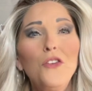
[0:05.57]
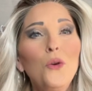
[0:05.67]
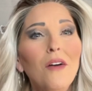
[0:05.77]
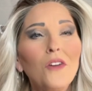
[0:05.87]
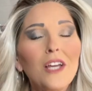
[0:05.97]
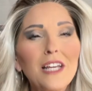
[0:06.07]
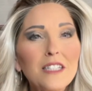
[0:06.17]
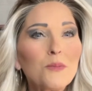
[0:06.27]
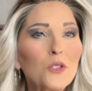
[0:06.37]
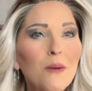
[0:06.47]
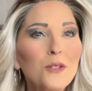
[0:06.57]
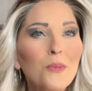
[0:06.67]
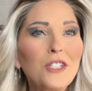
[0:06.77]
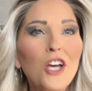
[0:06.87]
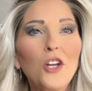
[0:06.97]
If you have not yet subscribed to
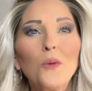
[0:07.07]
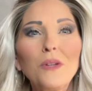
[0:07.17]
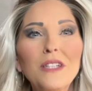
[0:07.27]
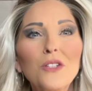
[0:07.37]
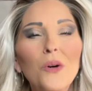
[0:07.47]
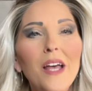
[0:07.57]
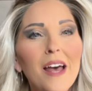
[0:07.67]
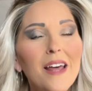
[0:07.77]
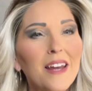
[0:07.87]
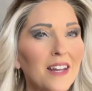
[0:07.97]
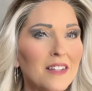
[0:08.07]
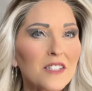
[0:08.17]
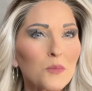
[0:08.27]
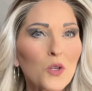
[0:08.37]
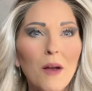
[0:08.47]
my channel, please go ahead and hit the
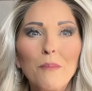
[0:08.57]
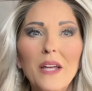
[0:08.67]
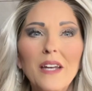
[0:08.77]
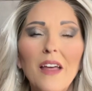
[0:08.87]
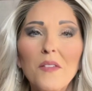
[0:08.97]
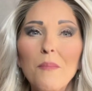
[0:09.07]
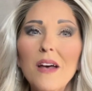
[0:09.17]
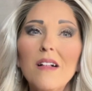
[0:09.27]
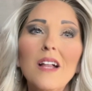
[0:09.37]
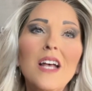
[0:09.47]
subscribe button and the bell